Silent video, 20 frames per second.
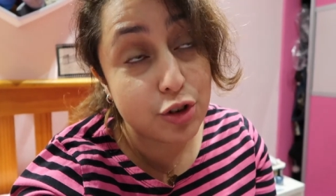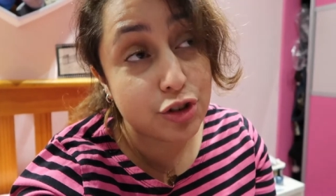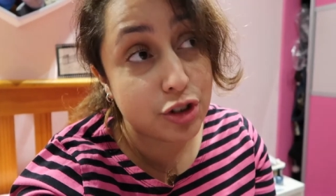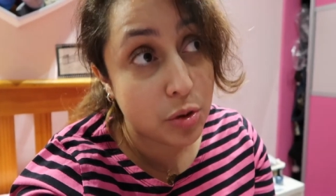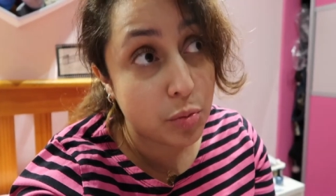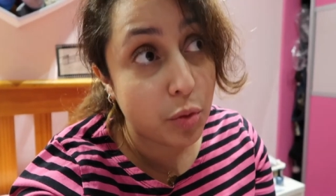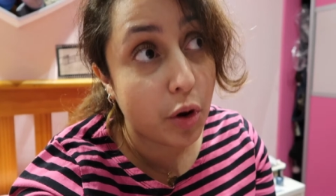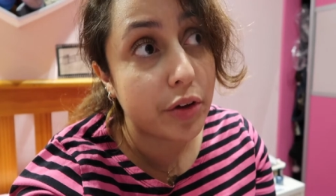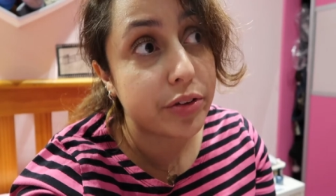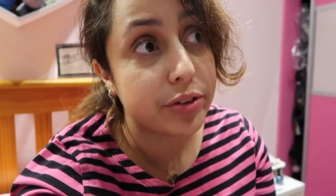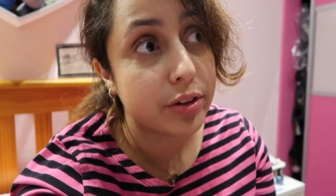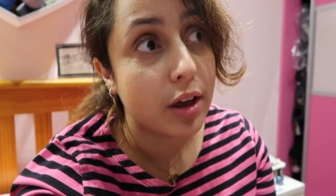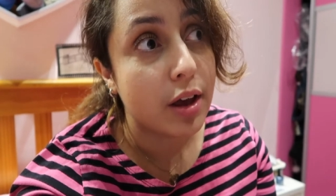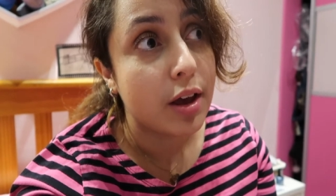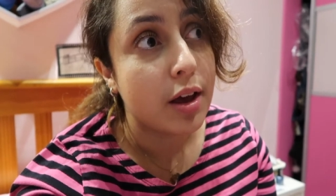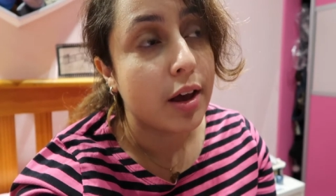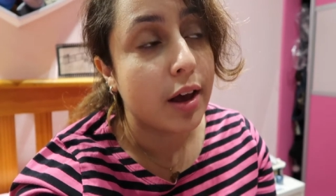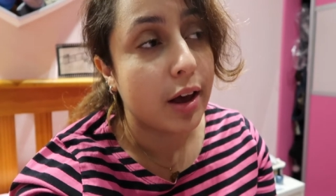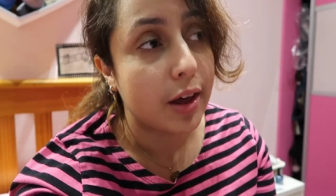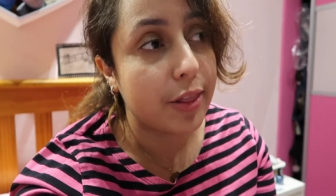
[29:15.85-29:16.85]
She was
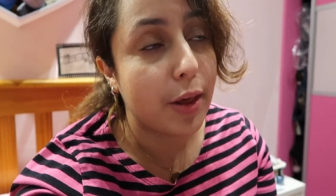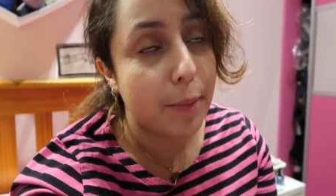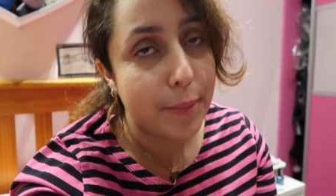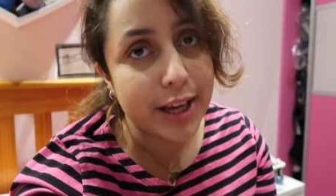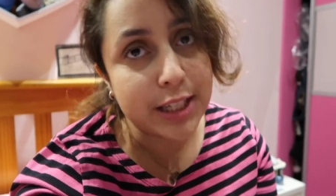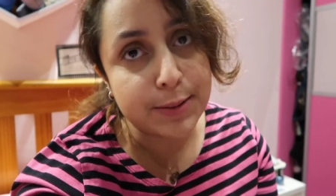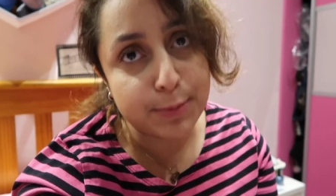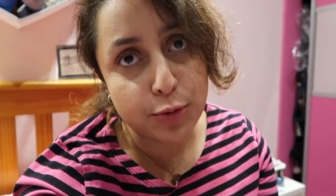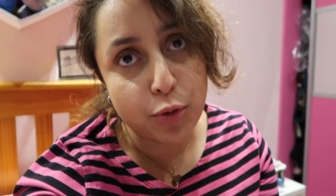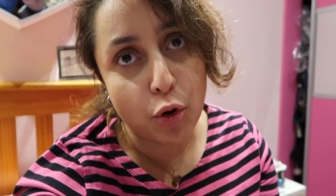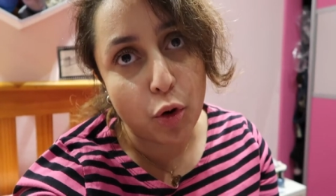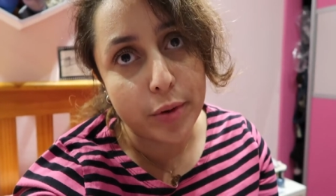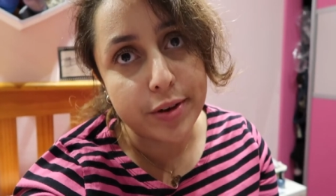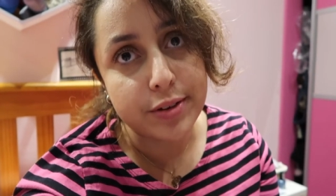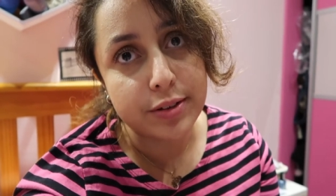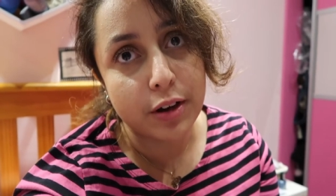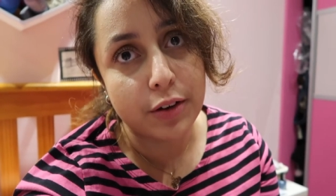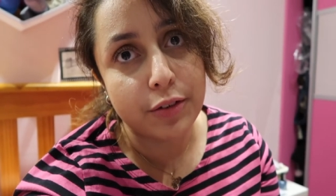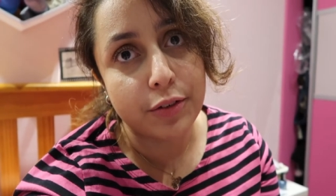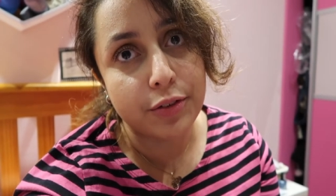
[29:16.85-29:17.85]
the best
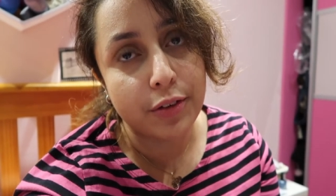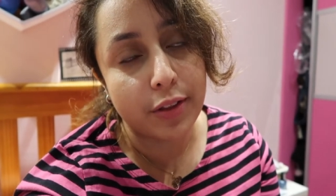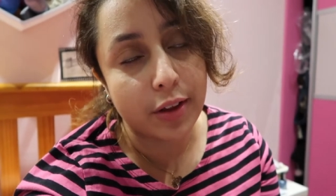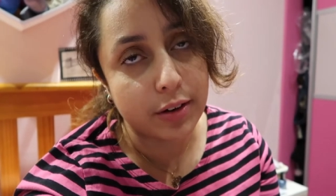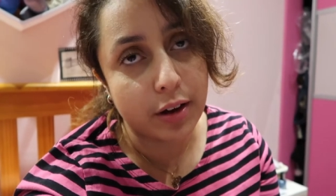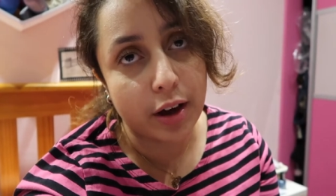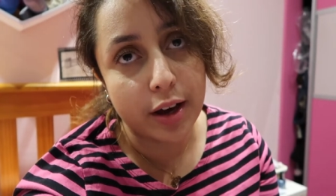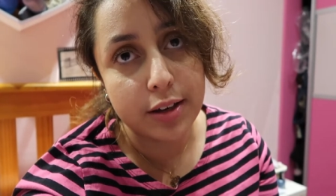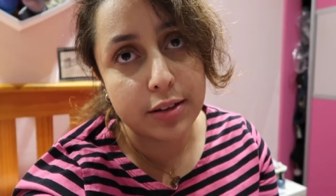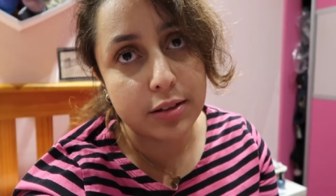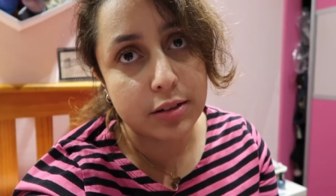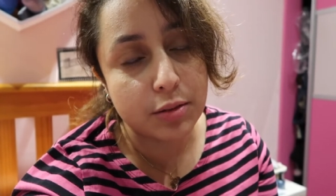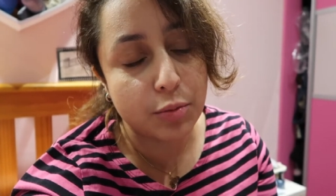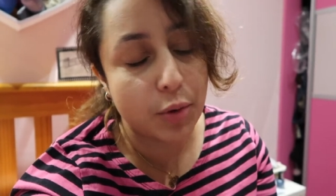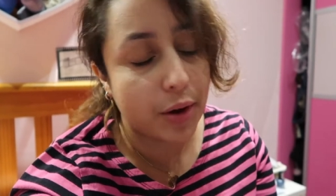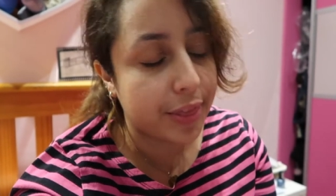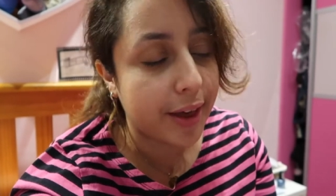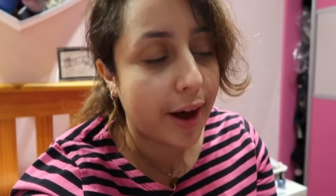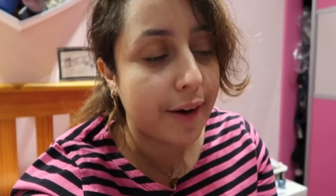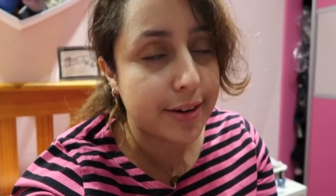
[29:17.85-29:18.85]
performance of the night,
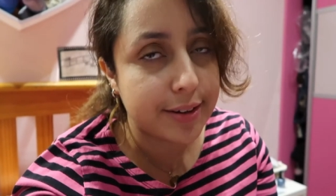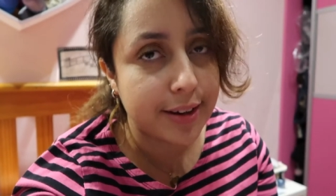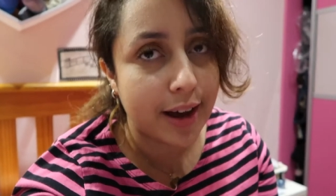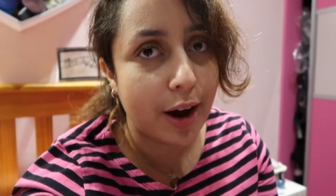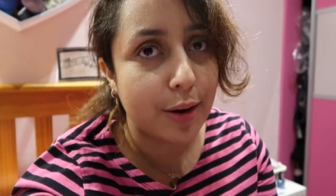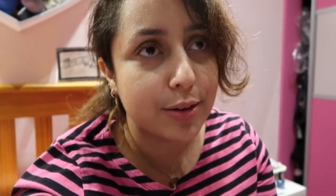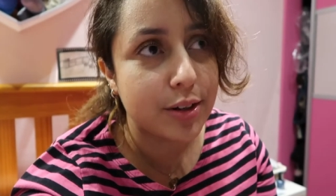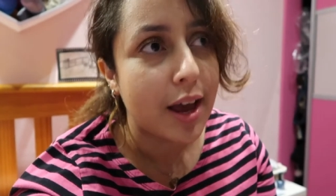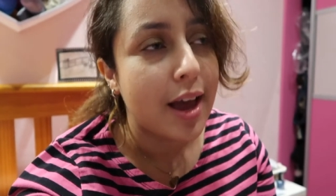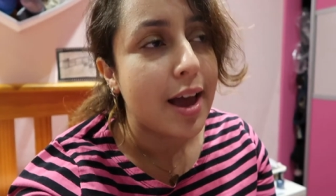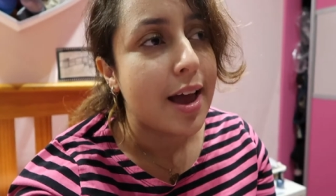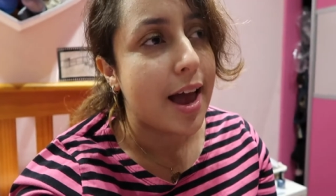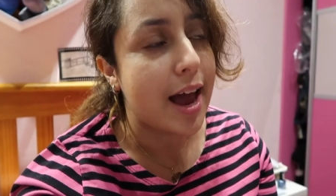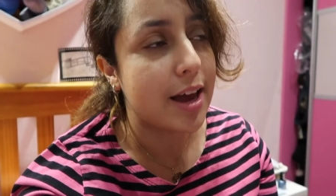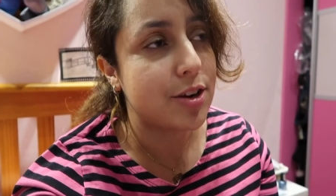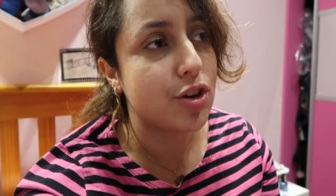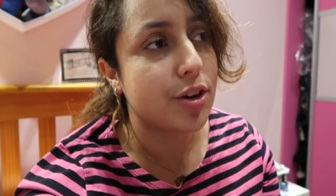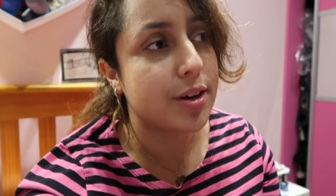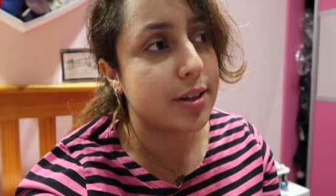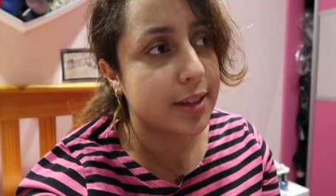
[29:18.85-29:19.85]
without a doubt,
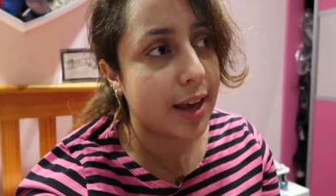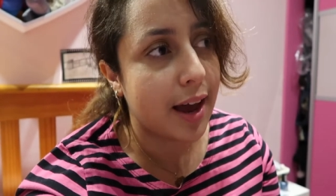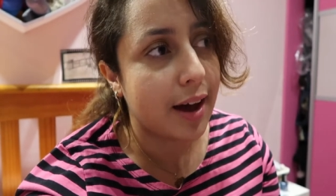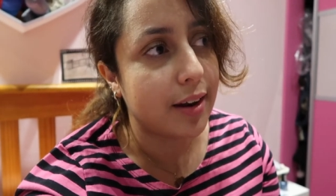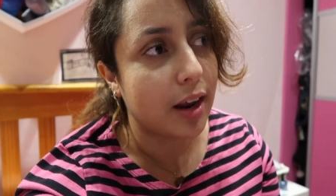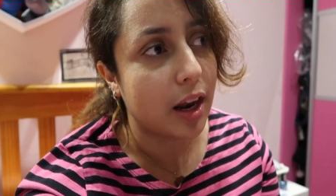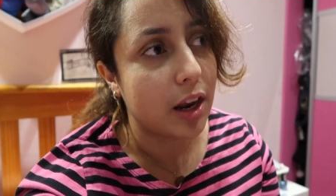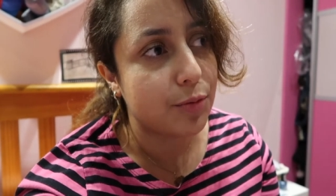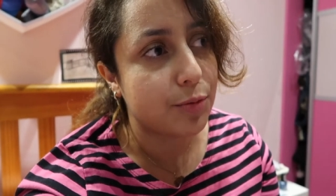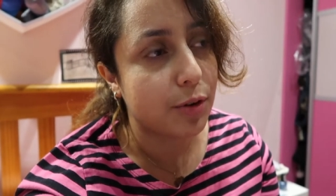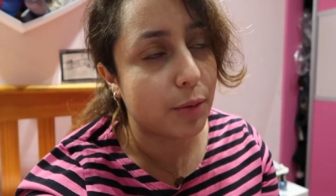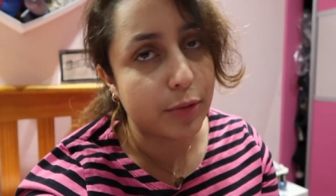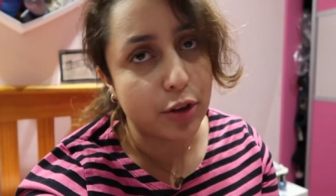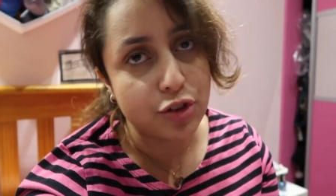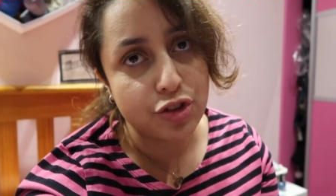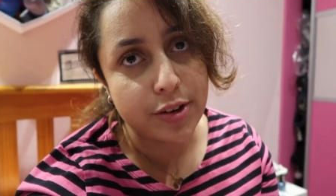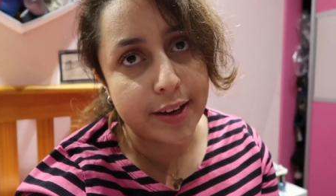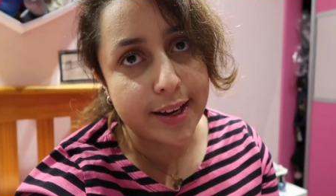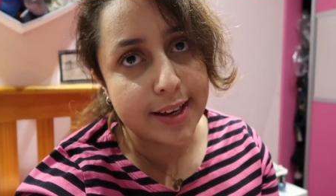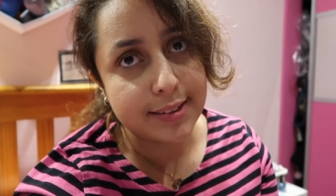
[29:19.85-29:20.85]
and you could tell it from the
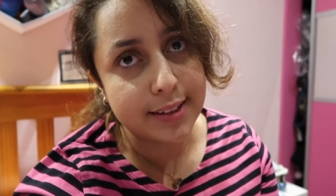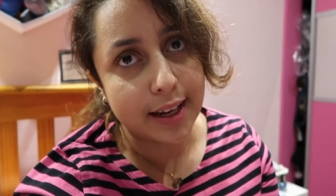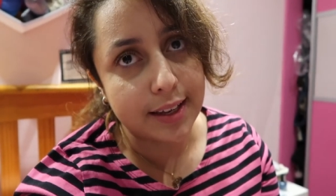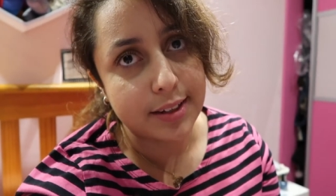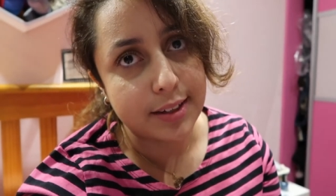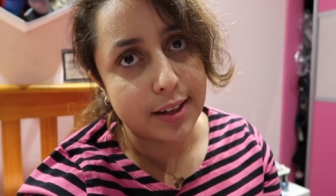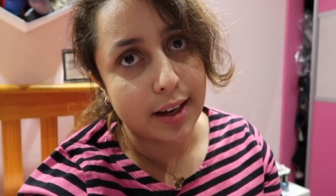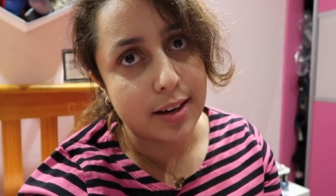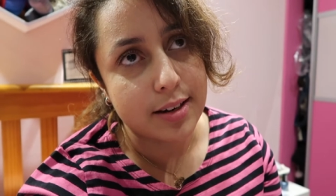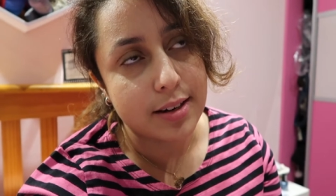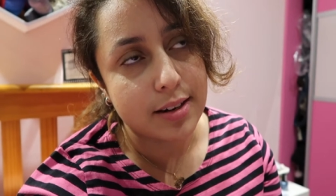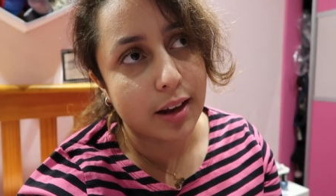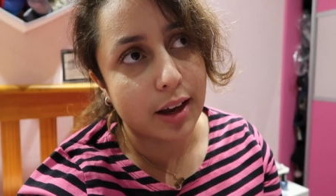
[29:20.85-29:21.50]
cheers at the end.